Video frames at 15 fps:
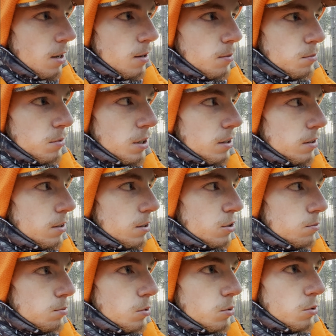Thinking they
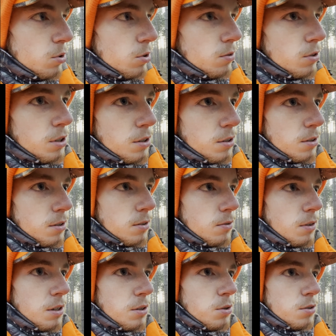spooked over here,
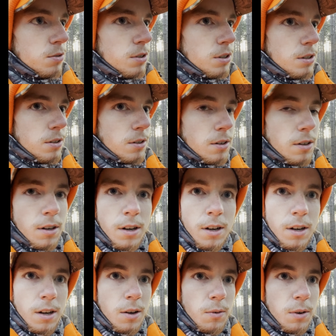ran over here,
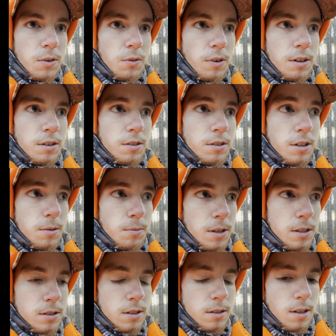went right underneath my
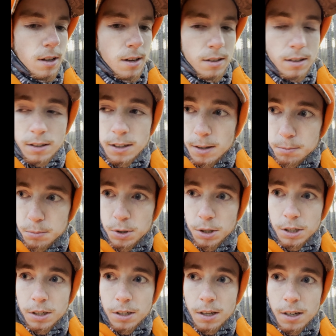stand and kept
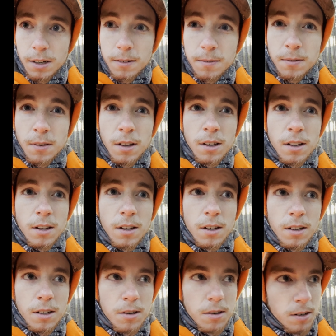boogieing on.
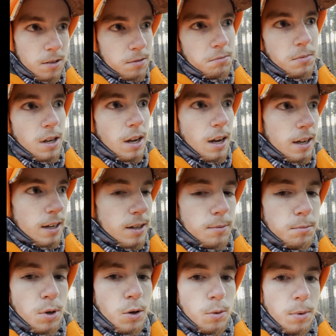I got a
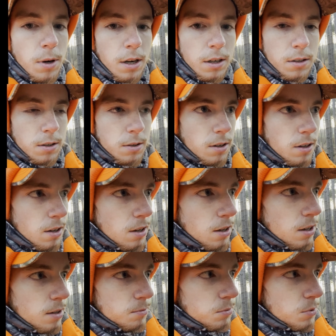bow buck
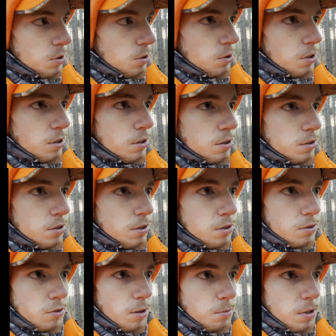earlier this year, so
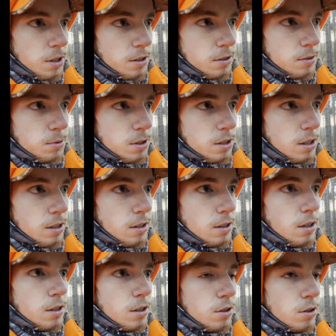I'm not going to be taking
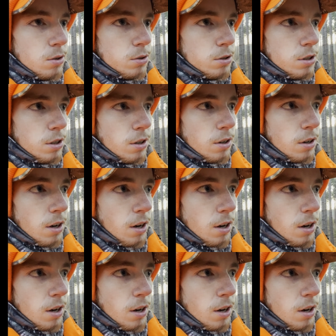any does here.